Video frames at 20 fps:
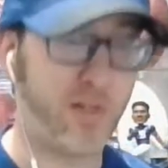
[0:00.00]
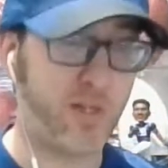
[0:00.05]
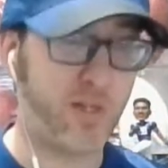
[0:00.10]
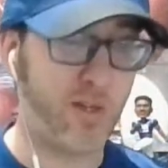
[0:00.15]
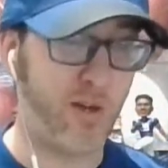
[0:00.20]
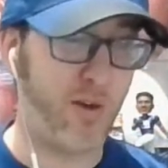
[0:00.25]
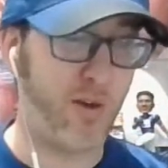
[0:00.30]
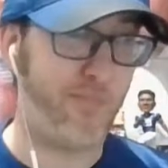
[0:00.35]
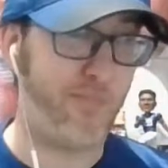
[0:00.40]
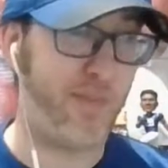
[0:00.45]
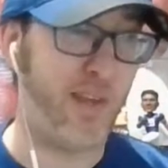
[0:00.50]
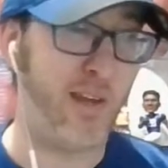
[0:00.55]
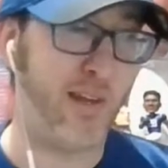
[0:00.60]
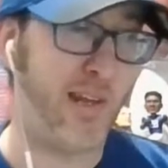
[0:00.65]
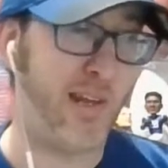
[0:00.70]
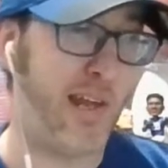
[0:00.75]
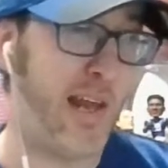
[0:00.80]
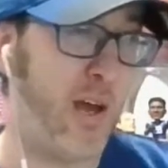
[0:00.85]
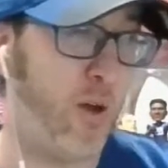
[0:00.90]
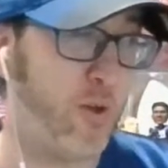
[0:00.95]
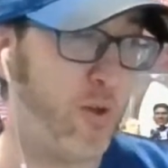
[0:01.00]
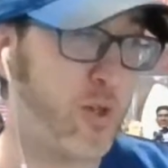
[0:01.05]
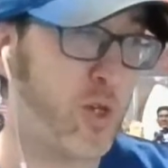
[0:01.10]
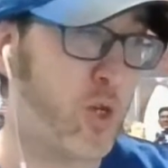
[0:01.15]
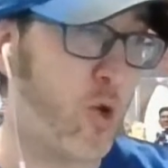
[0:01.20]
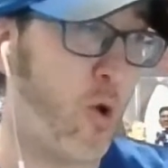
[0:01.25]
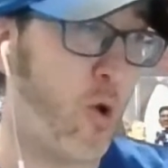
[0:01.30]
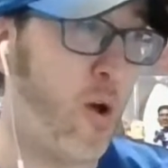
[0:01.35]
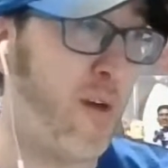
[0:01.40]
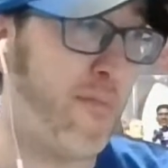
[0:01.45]
So it held
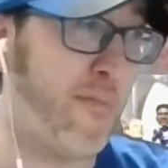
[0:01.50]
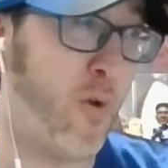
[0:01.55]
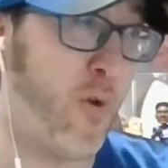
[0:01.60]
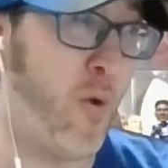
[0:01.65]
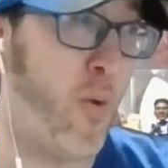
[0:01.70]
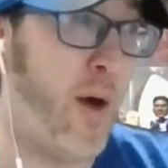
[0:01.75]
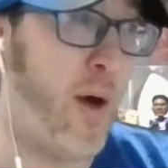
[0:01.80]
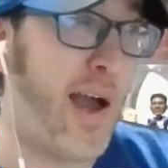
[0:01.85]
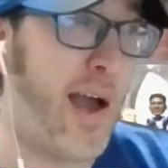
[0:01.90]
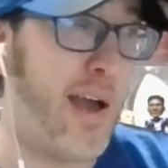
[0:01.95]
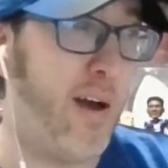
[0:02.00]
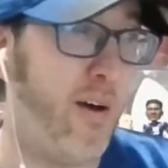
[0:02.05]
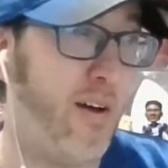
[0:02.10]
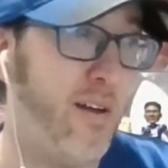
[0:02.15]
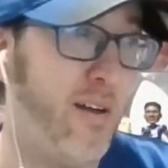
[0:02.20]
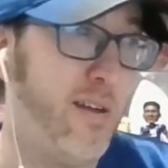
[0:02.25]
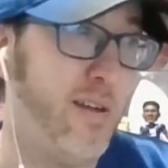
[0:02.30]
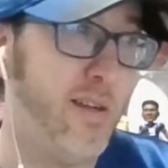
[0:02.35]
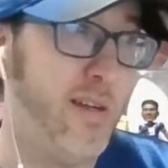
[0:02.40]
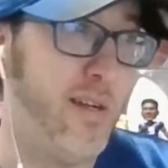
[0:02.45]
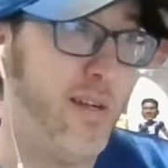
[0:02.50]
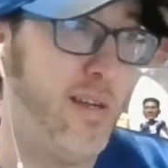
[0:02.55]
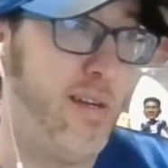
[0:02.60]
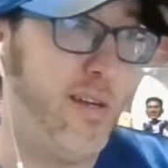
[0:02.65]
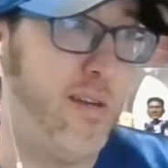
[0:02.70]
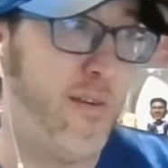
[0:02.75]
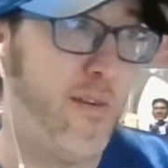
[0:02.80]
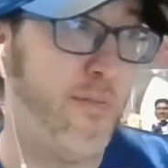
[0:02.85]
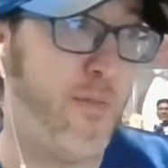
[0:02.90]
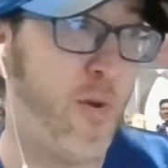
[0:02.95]
strong for a while,
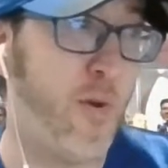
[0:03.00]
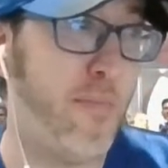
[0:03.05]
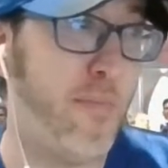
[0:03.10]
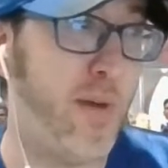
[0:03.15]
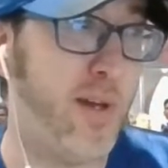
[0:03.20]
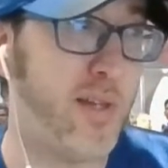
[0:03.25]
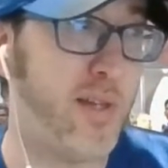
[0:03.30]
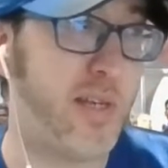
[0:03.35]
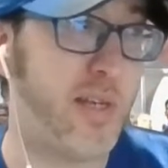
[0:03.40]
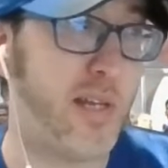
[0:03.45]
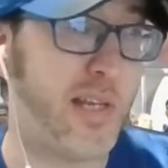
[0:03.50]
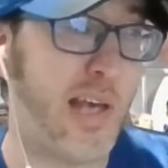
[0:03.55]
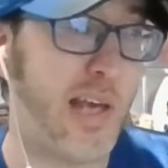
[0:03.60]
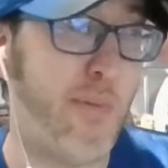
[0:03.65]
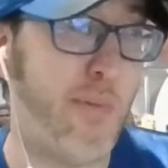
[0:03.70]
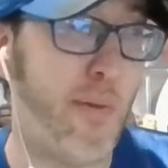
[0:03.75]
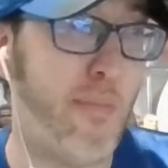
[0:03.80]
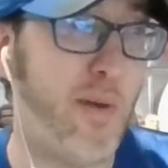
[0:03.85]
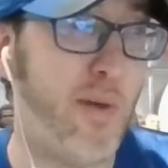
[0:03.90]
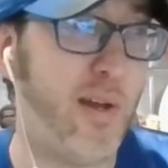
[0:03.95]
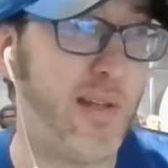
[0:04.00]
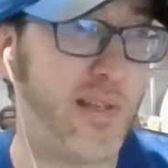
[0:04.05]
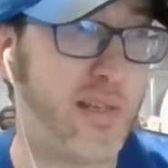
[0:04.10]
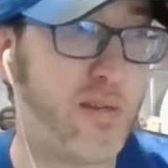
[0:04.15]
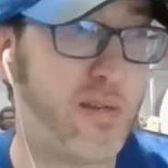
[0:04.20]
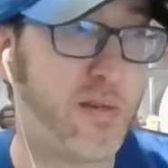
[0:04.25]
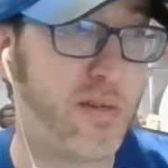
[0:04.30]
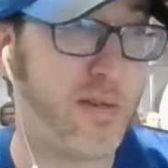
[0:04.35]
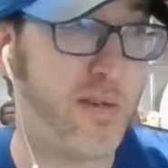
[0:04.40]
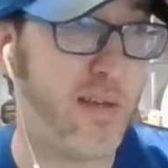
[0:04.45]
for months on top of
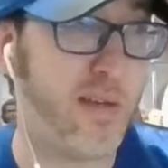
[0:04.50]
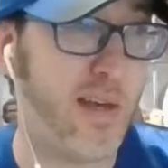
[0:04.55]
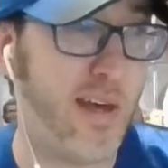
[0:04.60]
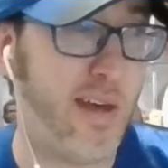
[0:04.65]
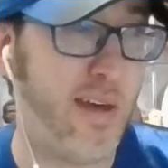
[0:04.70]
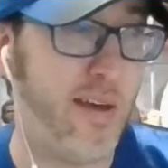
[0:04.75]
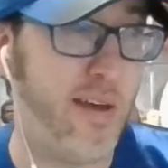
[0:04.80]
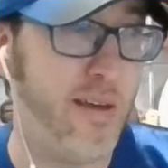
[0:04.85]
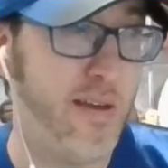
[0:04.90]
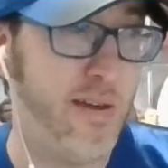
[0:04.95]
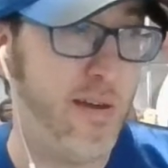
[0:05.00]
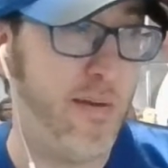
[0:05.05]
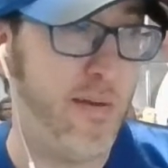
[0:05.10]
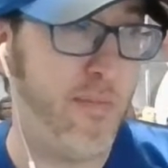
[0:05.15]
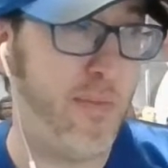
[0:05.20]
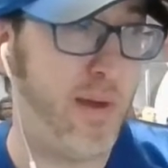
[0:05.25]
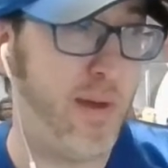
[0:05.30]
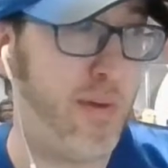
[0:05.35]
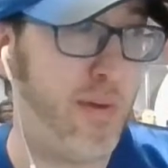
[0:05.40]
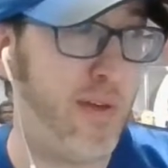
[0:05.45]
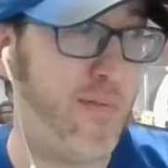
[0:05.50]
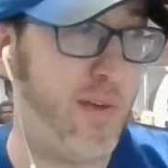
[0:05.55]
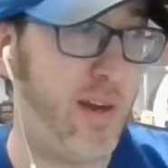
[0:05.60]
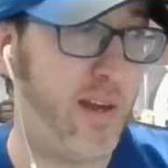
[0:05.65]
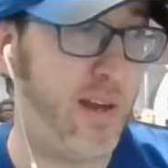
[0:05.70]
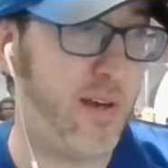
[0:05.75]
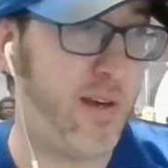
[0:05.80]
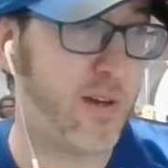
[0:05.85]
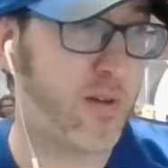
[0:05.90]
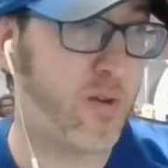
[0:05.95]
months, maybe even
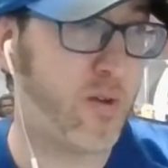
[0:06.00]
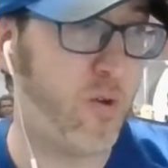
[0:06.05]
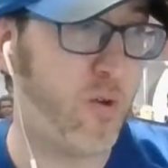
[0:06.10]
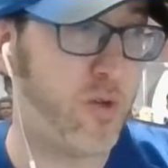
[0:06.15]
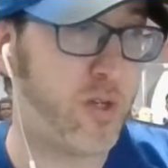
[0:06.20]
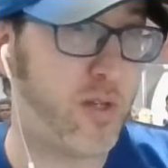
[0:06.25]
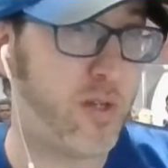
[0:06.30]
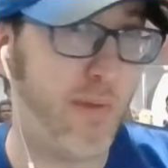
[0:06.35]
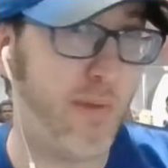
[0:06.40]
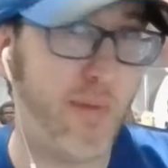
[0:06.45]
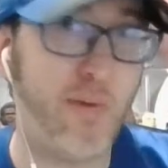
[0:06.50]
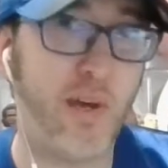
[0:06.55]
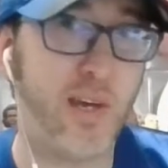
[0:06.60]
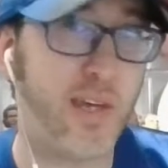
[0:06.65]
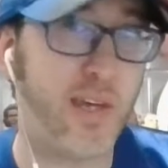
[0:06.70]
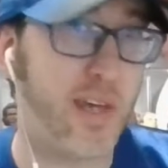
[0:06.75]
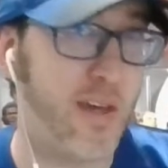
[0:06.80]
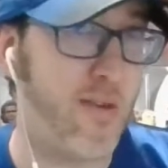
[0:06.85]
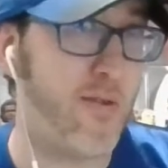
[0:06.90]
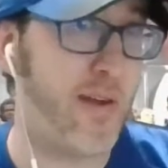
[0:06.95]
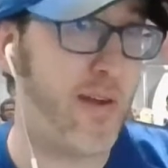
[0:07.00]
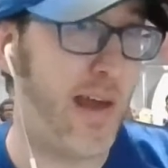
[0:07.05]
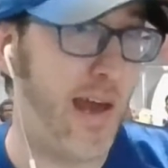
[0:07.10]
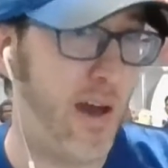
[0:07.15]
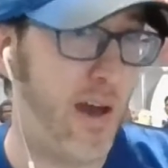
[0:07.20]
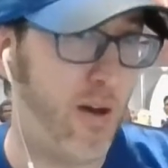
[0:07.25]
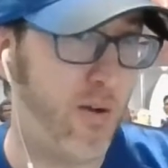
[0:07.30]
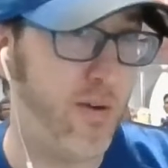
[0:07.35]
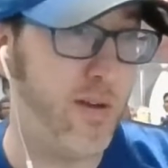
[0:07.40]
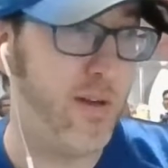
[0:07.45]
close, maybe a year
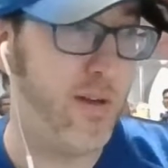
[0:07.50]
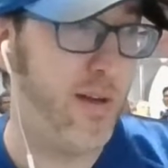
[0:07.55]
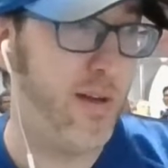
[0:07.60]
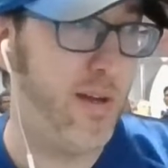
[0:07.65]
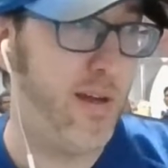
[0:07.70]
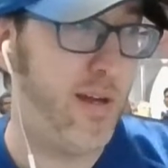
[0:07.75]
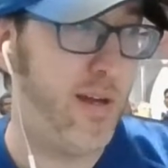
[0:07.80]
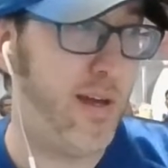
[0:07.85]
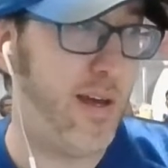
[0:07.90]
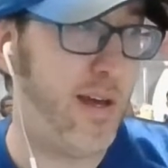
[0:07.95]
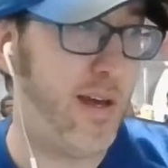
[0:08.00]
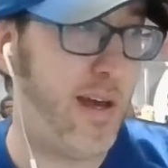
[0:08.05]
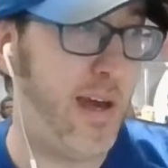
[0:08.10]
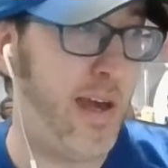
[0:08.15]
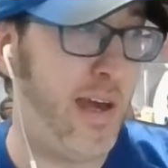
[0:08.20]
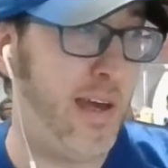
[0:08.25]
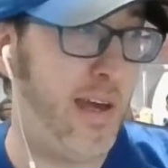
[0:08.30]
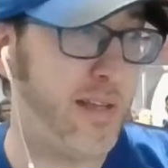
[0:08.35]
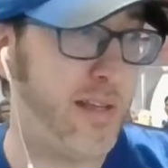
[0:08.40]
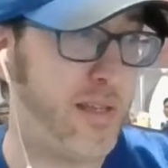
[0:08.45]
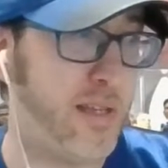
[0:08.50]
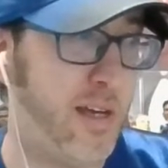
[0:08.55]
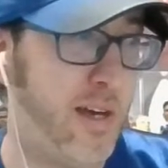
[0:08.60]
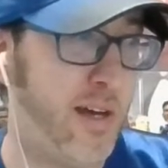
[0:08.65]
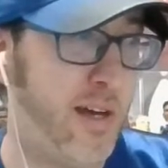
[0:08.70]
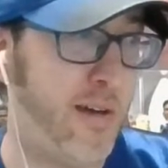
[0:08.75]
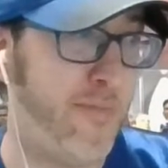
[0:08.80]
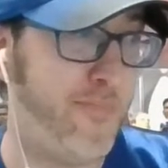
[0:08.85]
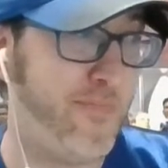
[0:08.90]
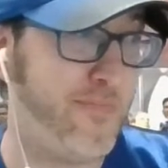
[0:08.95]
now. And
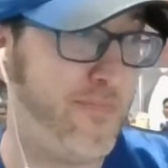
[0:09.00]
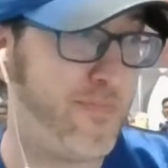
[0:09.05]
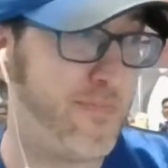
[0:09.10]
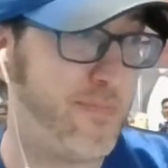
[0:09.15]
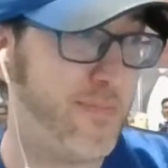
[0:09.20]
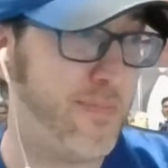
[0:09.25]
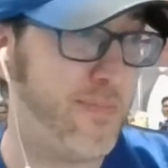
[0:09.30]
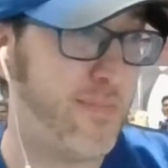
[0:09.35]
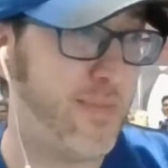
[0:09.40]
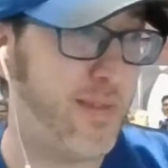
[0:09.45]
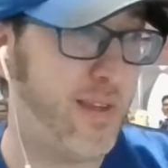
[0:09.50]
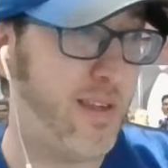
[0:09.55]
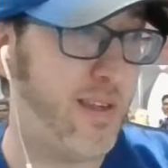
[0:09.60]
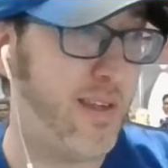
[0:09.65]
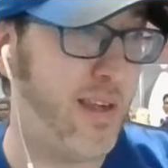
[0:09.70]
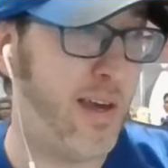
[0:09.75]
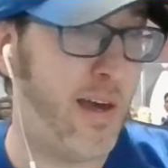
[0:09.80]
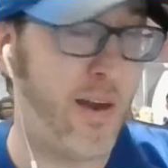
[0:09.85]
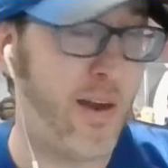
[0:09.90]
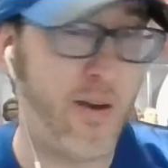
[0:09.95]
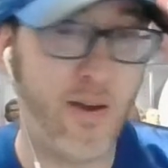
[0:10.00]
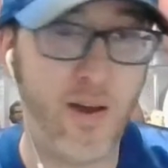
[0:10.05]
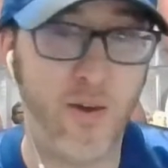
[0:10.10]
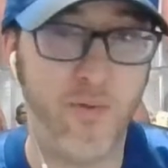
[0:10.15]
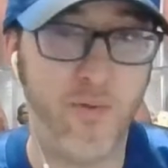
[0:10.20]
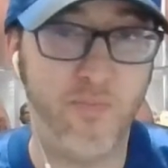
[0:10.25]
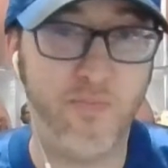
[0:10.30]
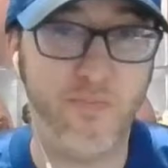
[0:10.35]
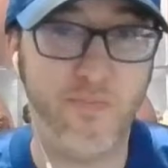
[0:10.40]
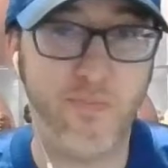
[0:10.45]
I don't know.
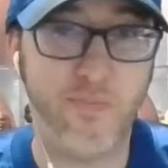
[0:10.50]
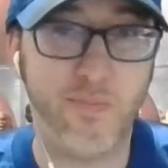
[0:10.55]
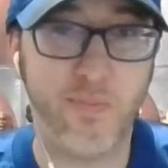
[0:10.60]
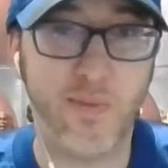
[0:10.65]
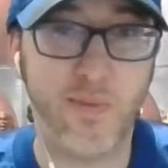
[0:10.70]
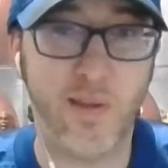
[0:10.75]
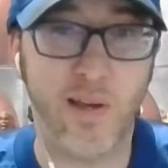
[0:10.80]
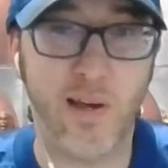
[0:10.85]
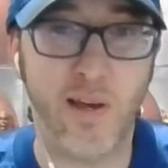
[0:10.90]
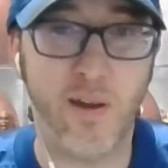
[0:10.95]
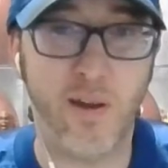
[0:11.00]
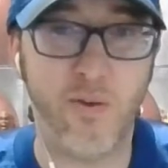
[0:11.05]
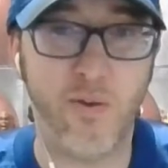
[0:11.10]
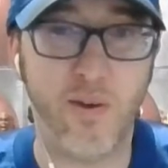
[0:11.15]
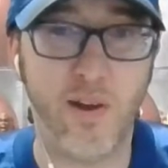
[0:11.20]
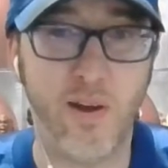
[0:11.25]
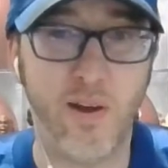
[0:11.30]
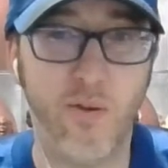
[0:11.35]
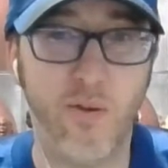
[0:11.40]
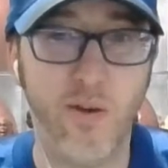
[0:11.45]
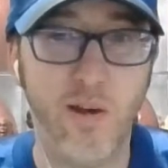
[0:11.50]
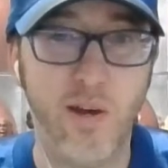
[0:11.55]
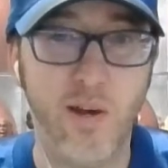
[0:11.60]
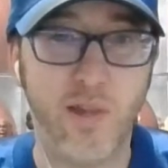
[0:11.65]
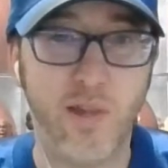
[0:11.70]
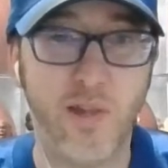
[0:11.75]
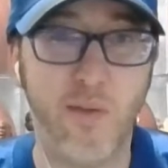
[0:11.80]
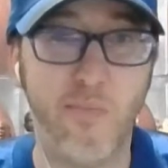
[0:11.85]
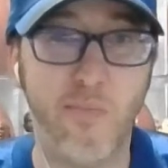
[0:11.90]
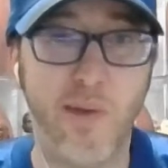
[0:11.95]
I don't know.
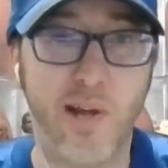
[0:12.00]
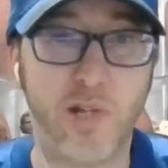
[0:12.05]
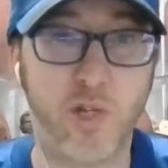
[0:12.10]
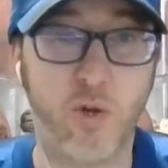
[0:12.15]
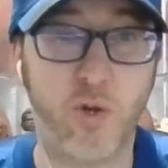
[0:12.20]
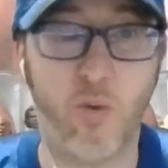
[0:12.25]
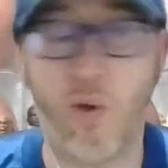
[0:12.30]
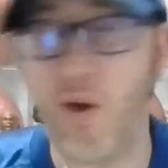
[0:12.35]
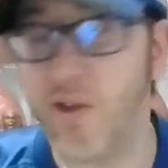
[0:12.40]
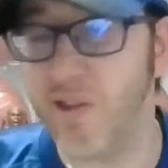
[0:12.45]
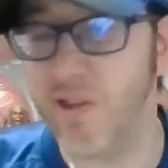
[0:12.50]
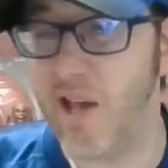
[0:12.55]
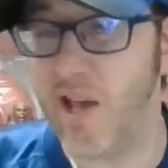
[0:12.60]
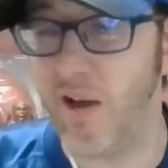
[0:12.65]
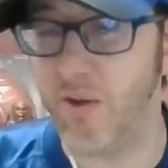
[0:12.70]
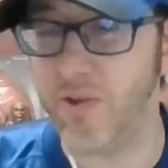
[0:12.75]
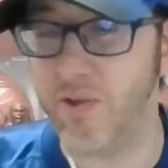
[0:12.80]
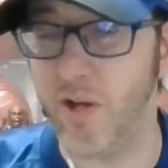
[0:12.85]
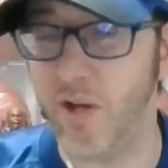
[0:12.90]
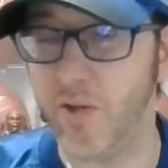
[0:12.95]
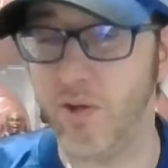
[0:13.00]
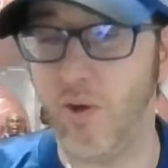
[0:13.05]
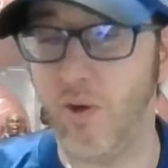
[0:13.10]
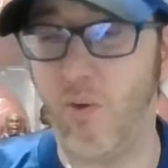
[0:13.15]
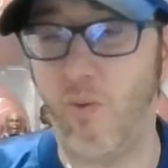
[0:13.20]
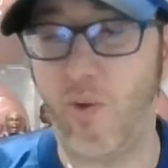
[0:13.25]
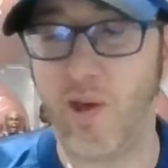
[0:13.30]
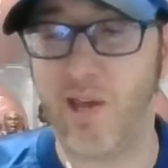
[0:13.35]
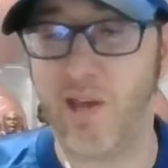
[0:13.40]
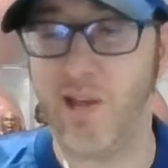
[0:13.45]
The Mets won. They held on to
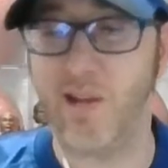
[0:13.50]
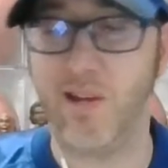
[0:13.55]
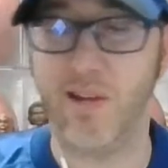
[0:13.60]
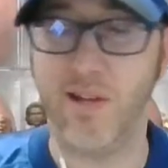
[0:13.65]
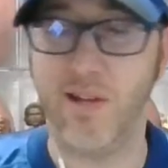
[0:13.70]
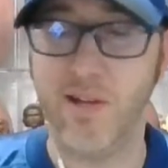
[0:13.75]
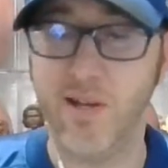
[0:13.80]
win.